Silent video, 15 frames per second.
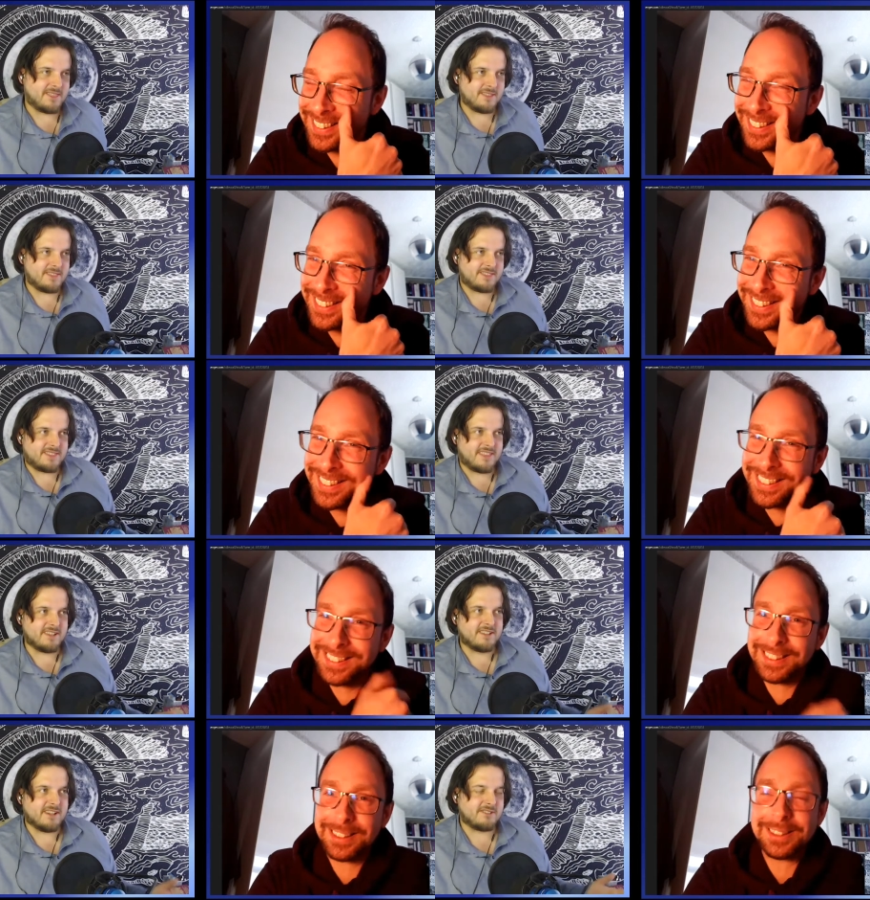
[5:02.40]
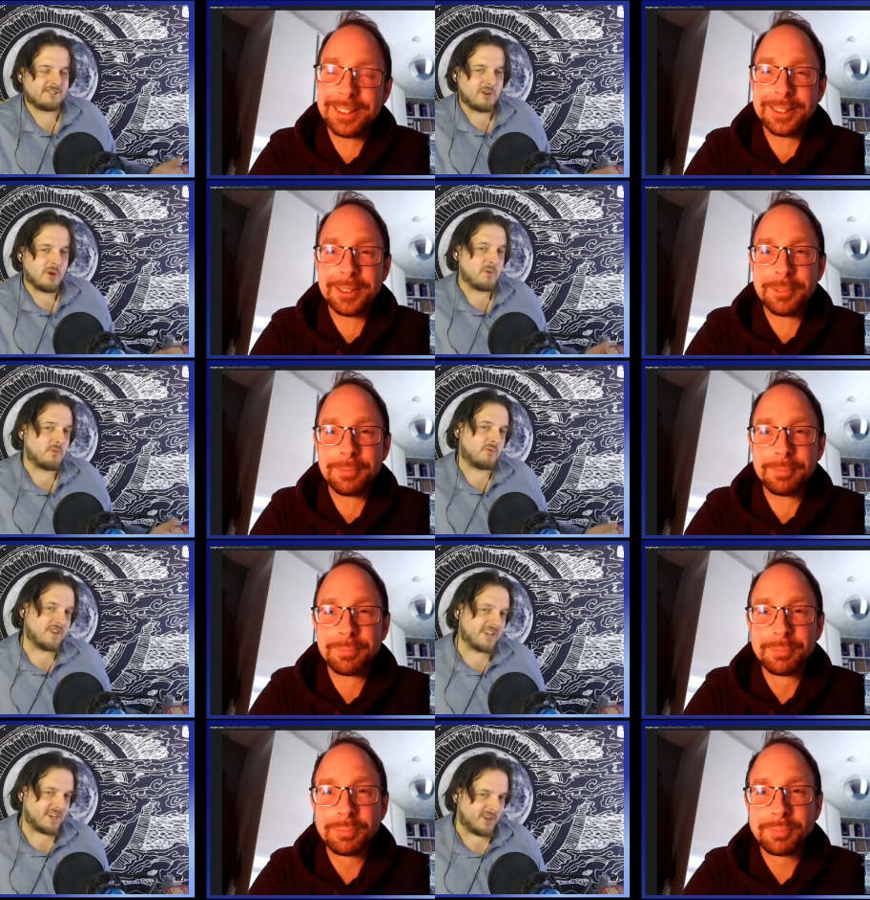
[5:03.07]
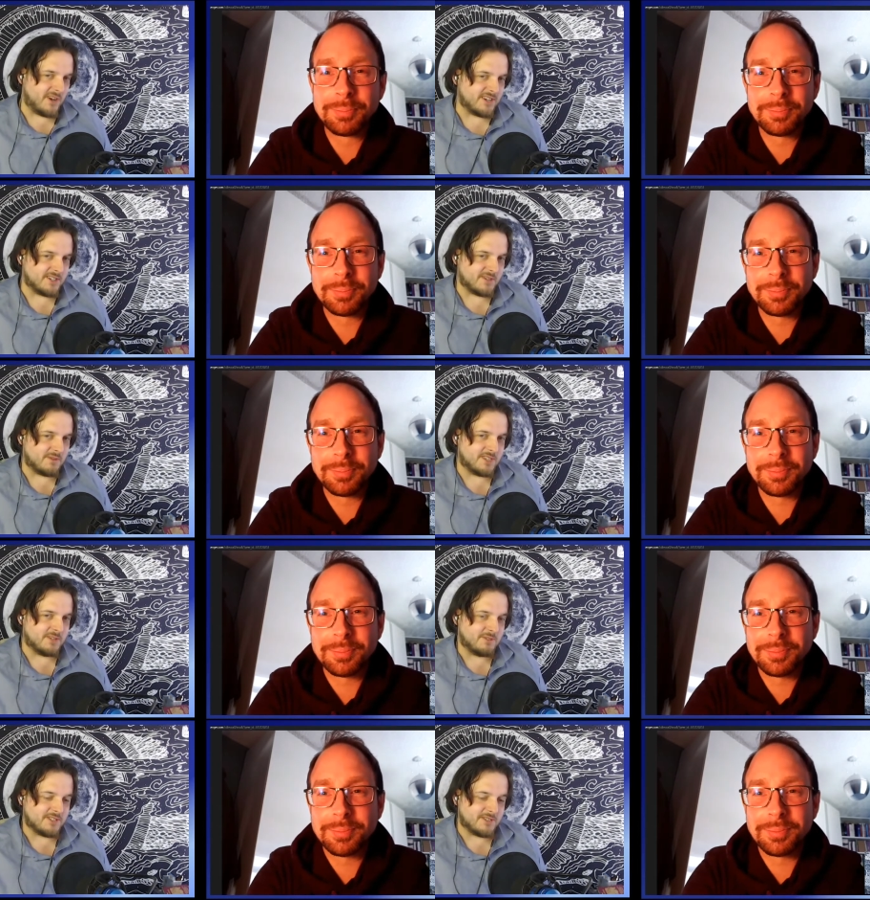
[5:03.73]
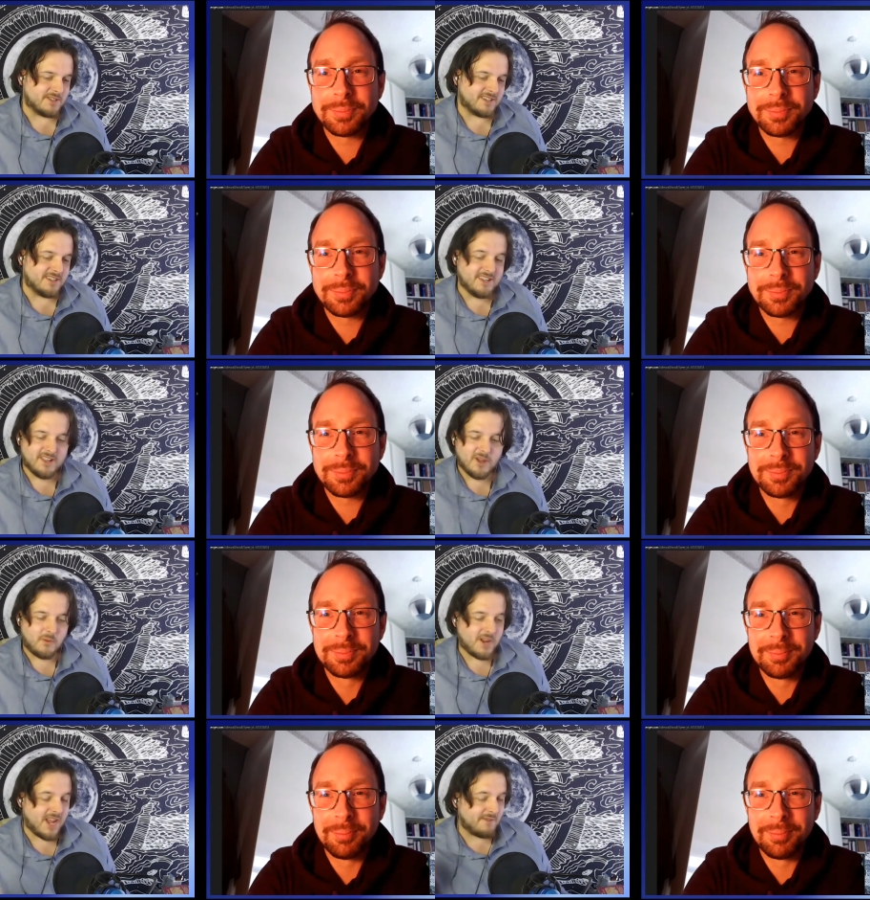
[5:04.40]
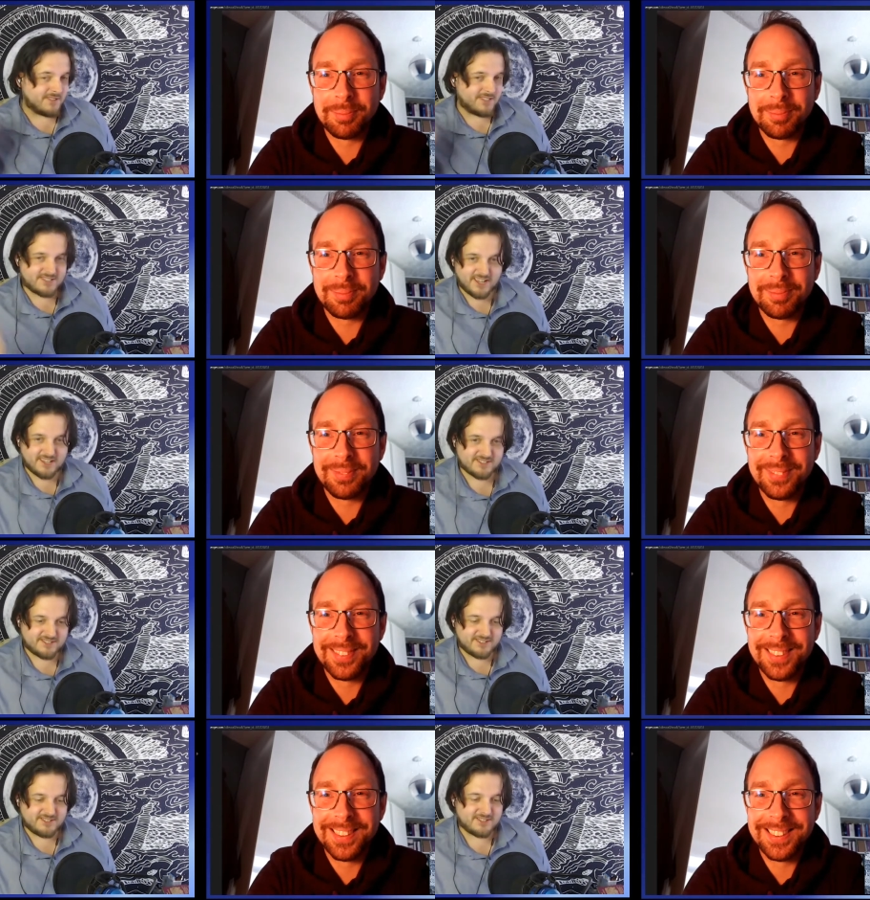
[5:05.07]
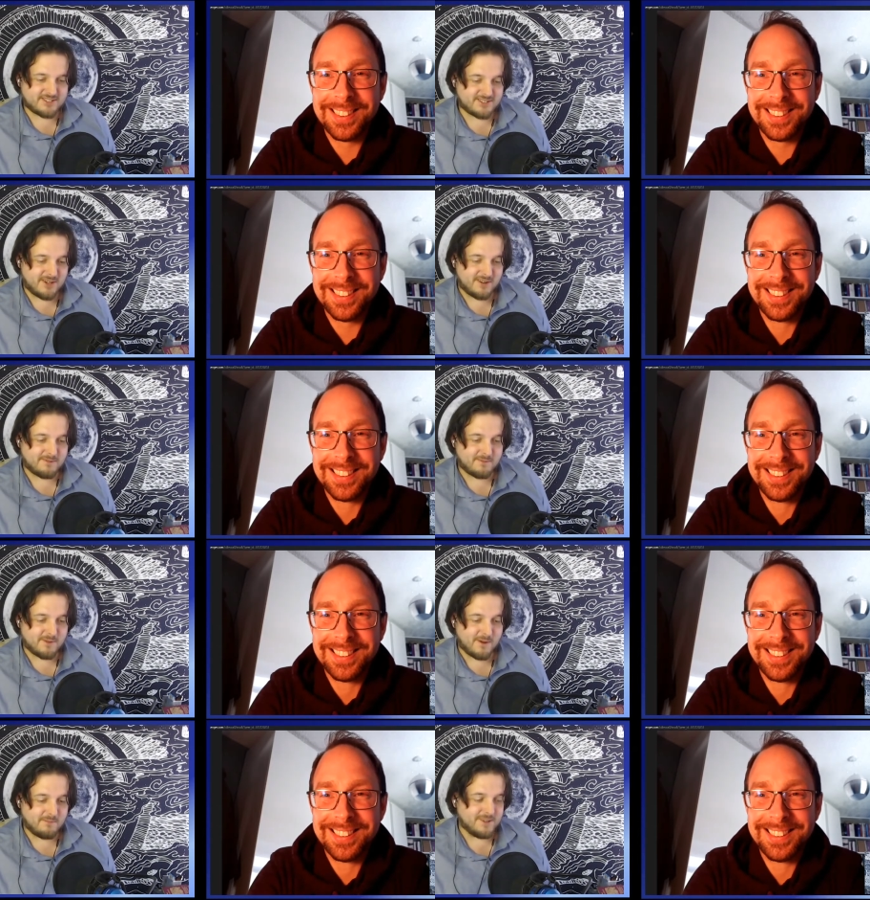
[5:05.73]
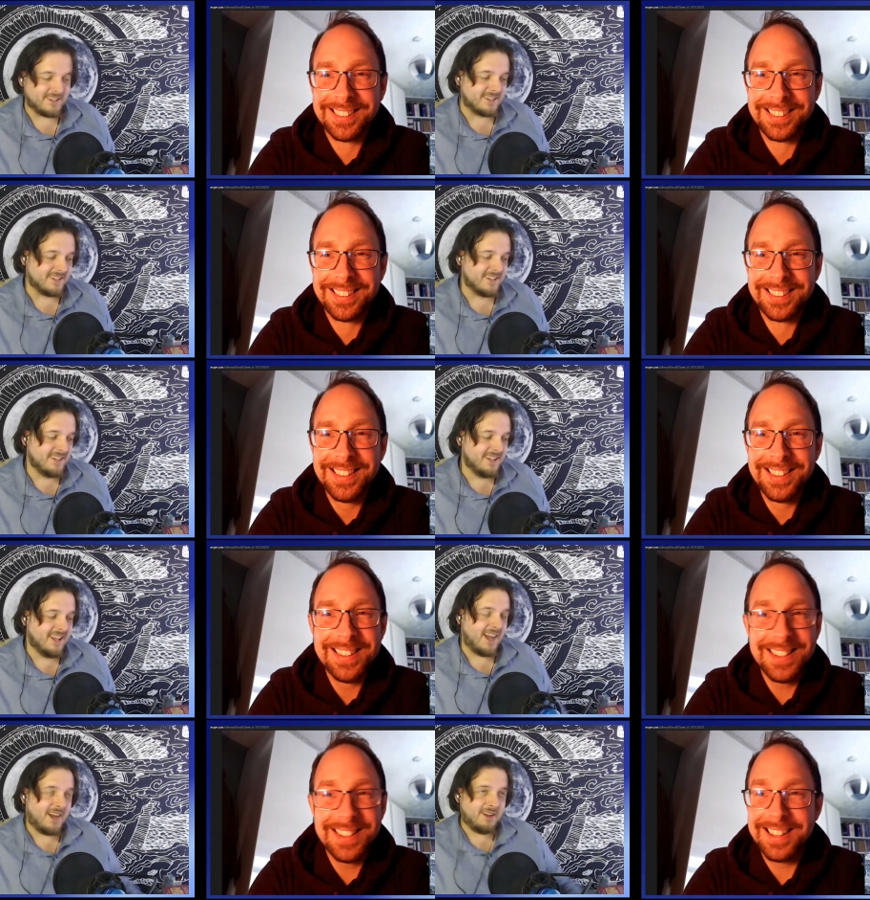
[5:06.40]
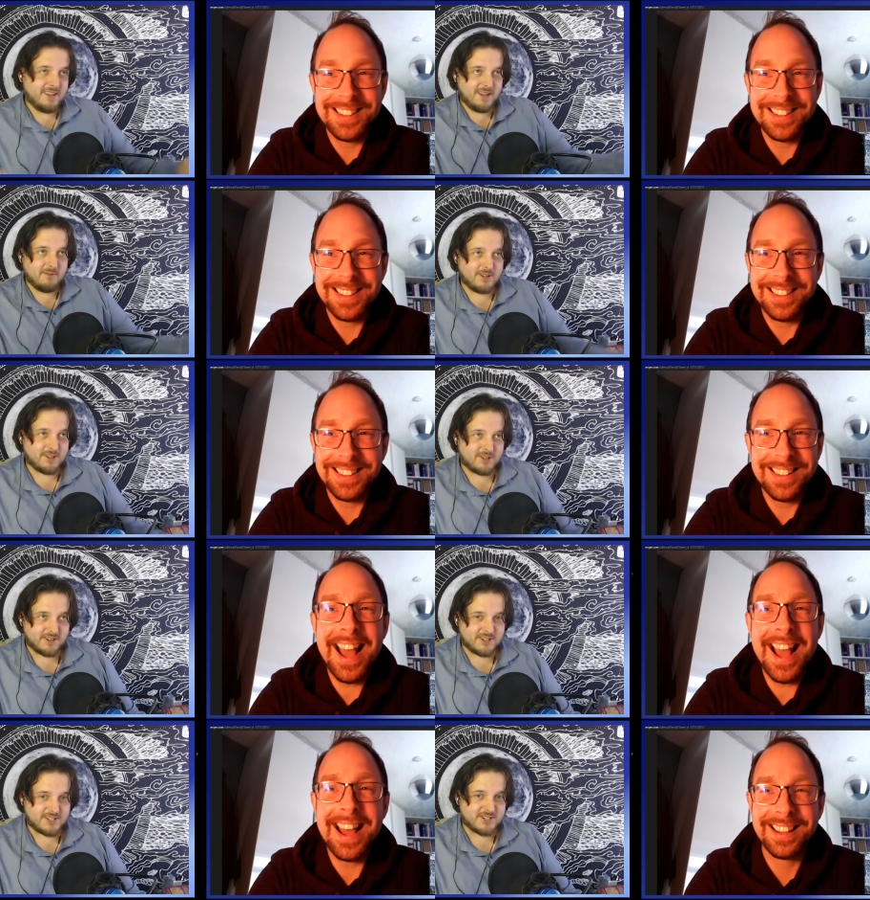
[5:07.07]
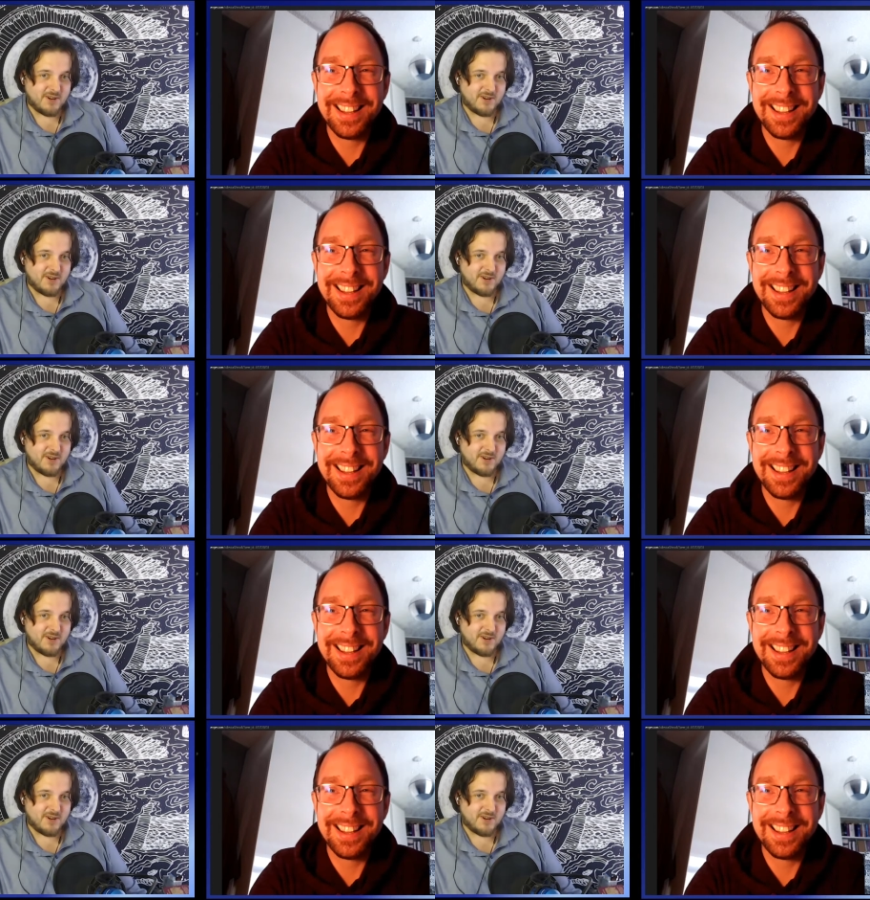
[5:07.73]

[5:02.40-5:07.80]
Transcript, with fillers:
Speaker 1: they had no real idea what they were doing. We haven't tested this stuff properly and here we got yeah. a